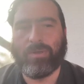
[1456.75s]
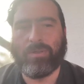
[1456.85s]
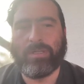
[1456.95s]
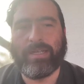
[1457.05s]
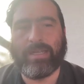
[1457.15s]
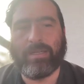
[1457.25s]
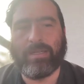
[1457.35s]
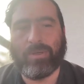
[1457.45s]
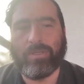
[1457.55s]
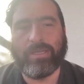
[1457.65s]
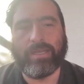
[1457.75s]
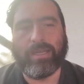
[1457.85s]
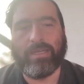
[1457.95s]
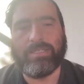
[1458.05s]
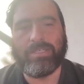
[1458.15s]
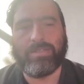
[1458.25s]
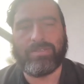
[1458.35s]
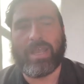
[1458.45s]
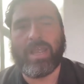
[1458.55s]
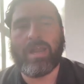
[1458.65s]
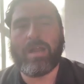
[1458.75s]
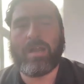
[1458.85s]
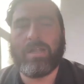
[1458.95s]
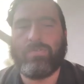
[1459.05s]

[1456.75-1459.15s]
pulling, pulling at each other's hair